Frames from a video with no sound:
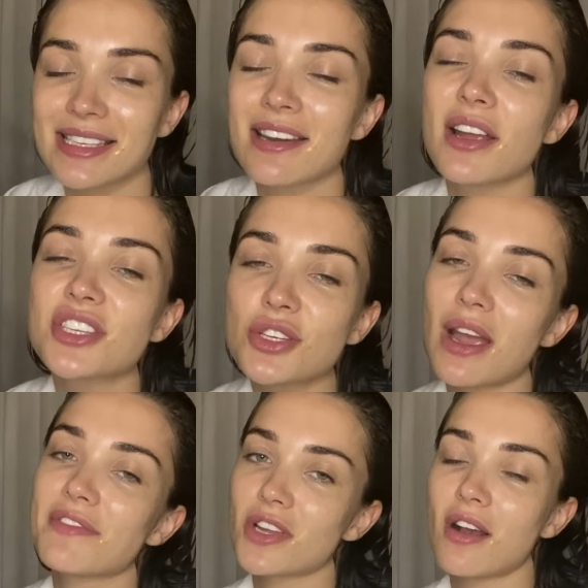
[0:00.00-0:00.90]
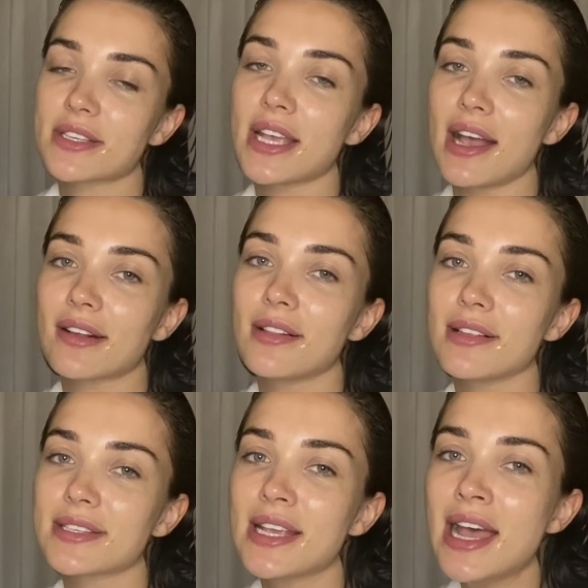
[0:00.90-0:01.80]
Now I do have dark
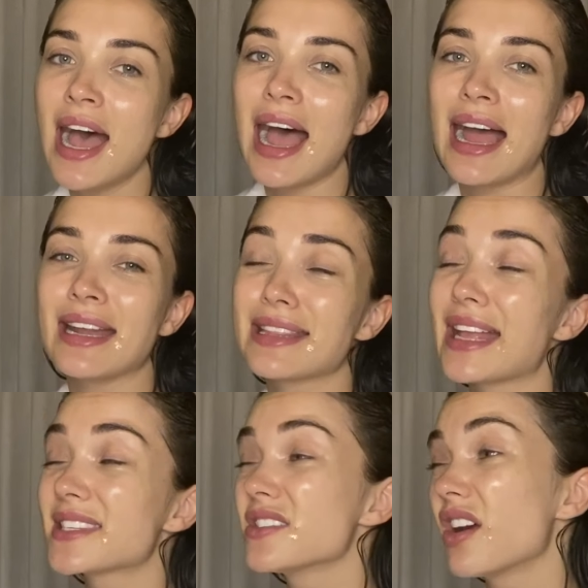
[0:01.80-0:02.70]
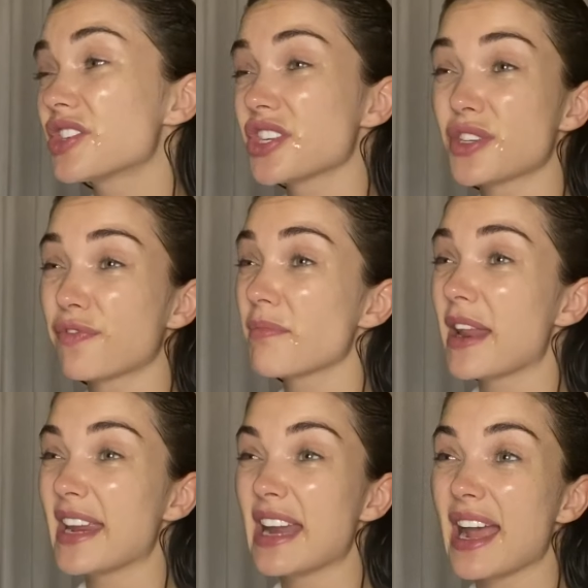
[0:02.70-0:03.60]
circles, and that's not just from
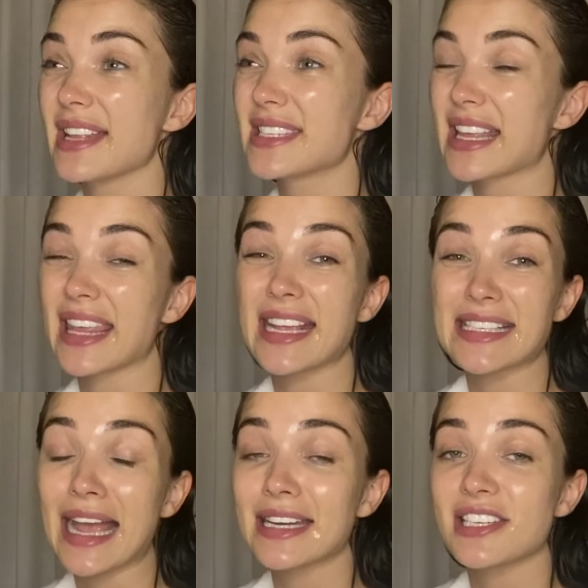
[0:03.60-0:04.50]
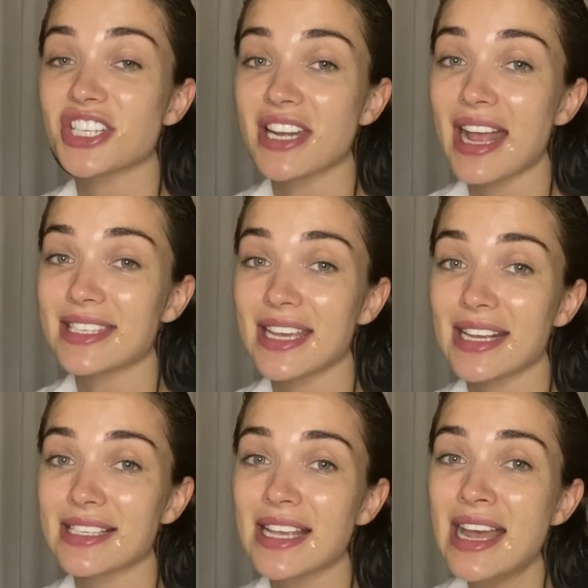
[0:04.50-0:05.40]
late nights. I think it's kind of
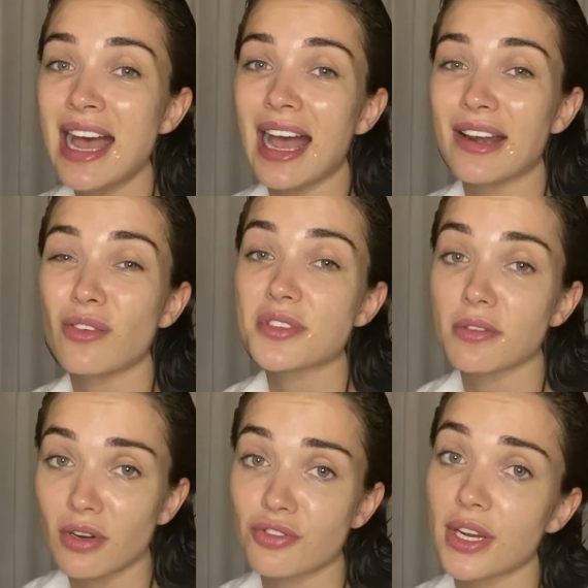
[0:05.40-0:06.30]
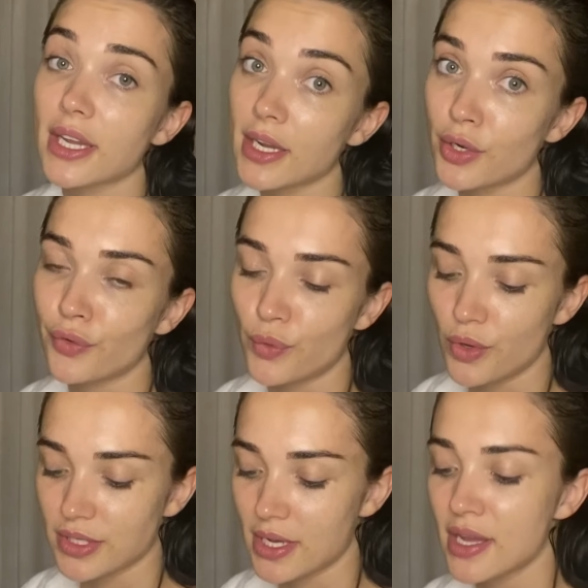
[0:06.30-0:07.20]
genetics and also not drinking enough
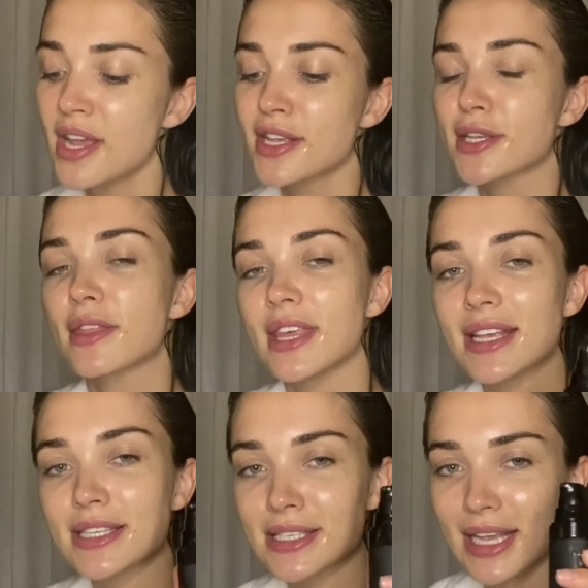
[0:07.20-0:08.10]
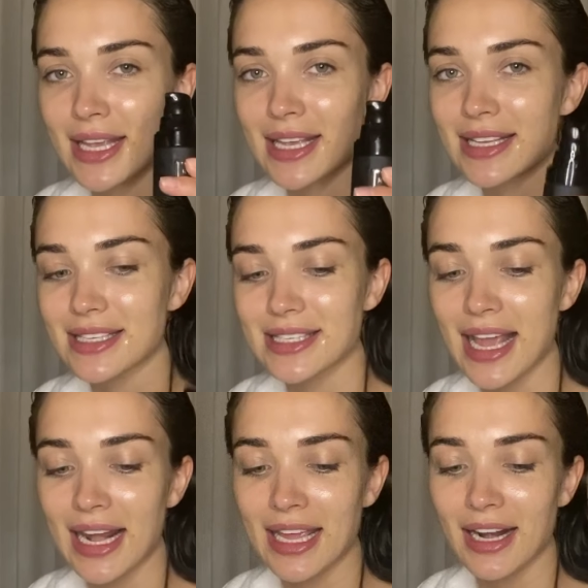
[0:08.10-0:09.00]
water. So this is
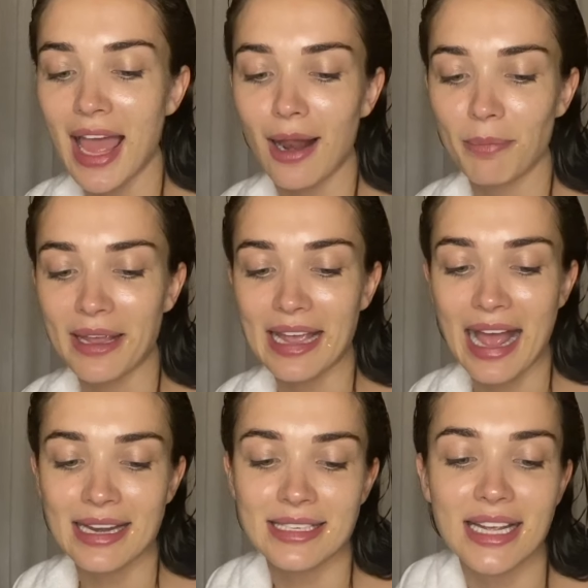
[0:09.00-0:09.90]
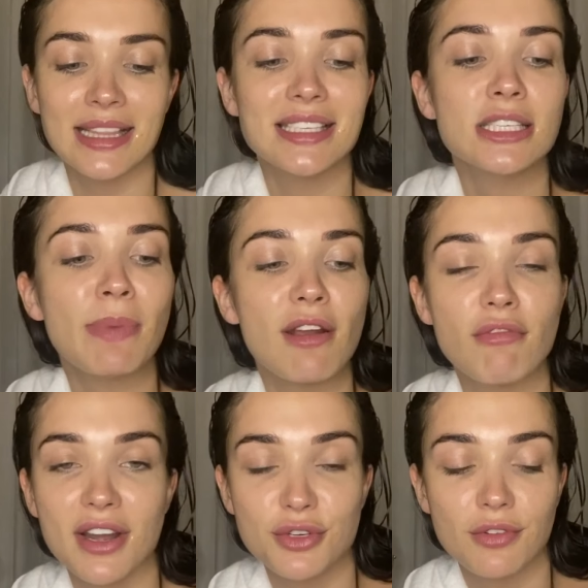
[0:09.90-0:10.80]
a little helping hand, and this is by
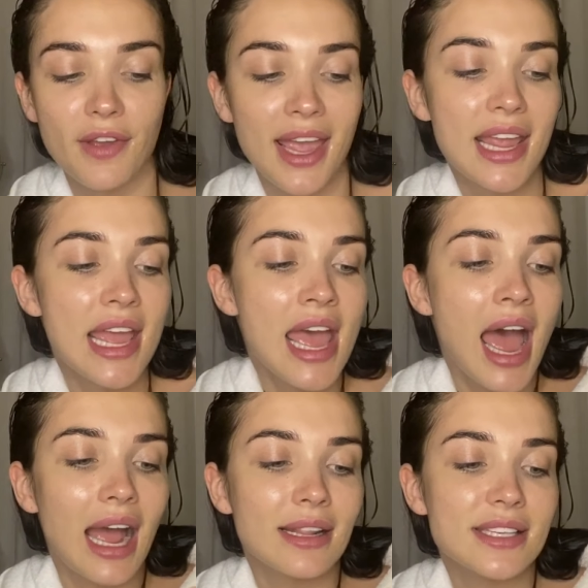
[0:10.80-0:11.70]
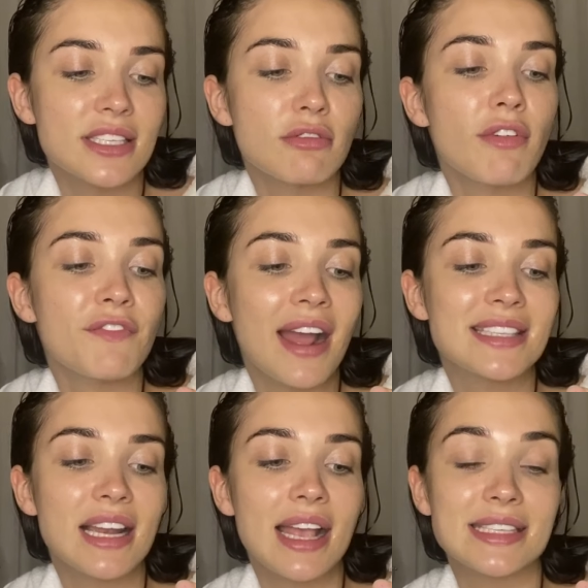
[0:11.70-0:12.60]
Retrove, and this is a
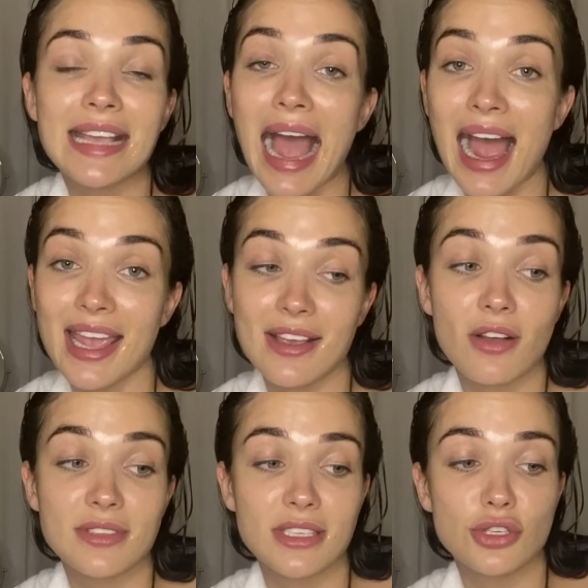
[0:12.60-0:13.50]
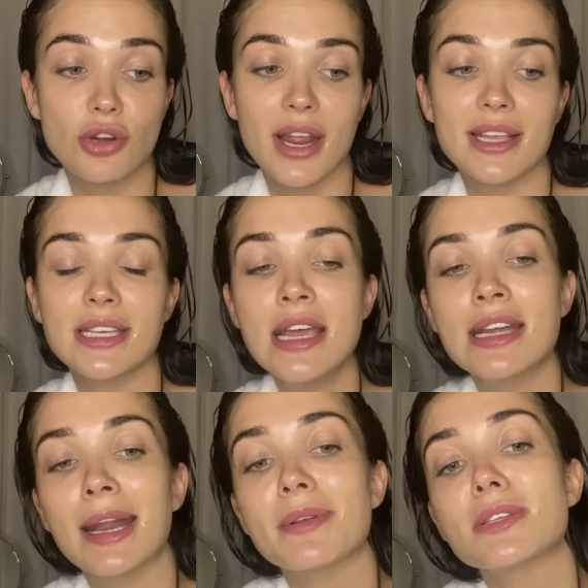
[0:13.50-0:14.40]
revitalizing eye concentrate.
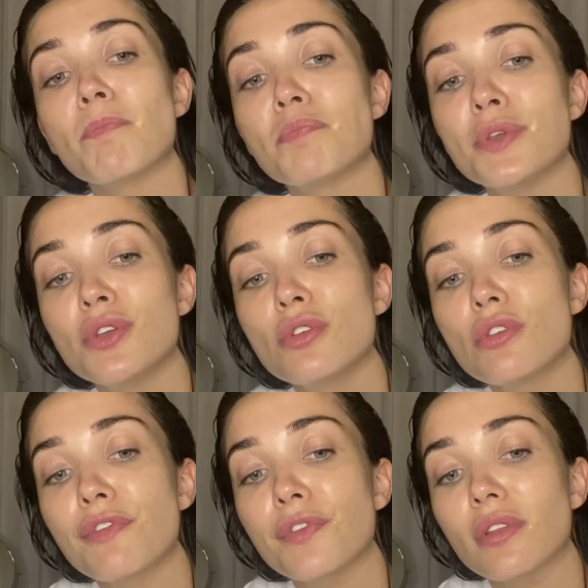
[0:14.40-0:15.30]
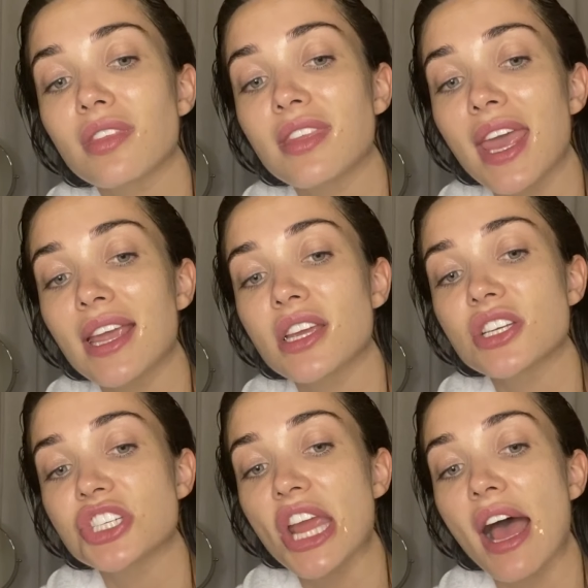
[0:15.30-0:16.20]
Now it's a beautiful thick
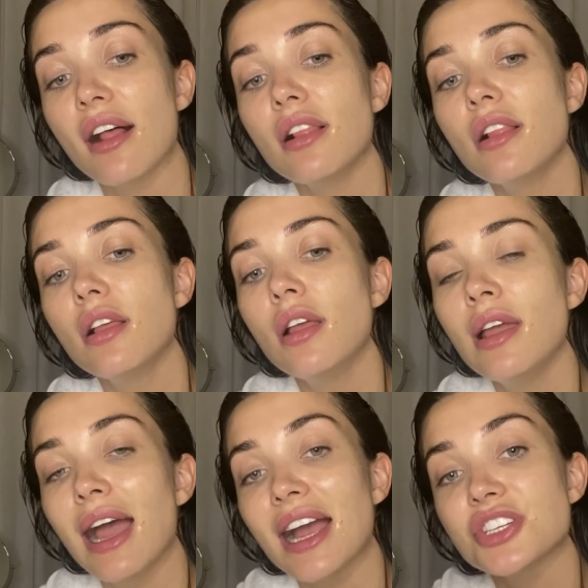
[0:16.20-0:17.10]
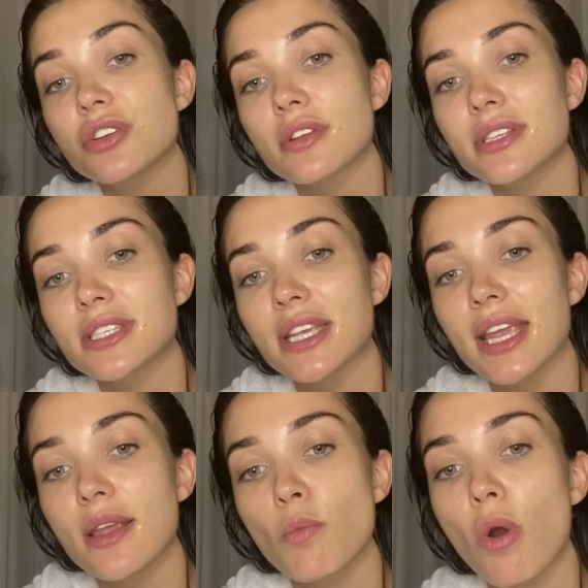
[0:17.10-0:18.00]
gel. As you can
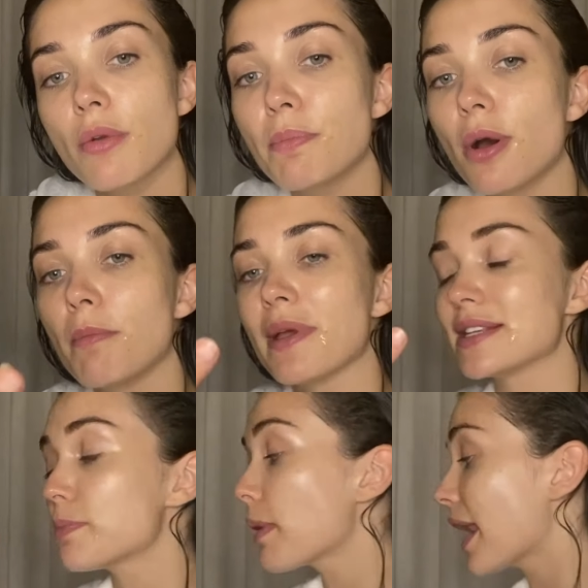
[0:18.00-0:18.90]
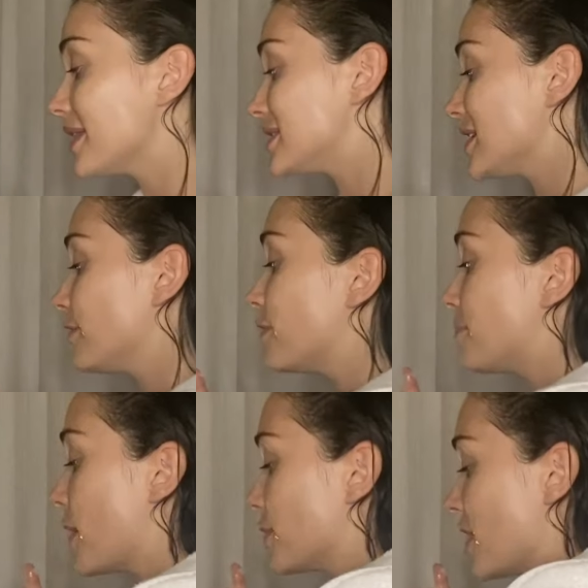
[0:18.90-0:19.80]
see, one pump is plenty for
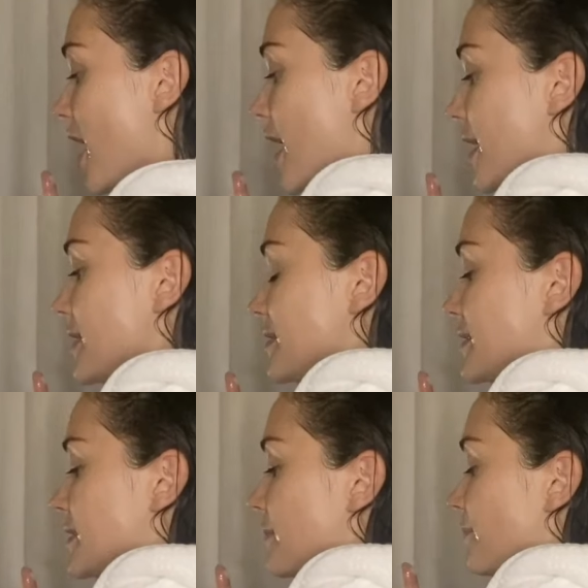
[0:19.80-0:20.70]
both eyes.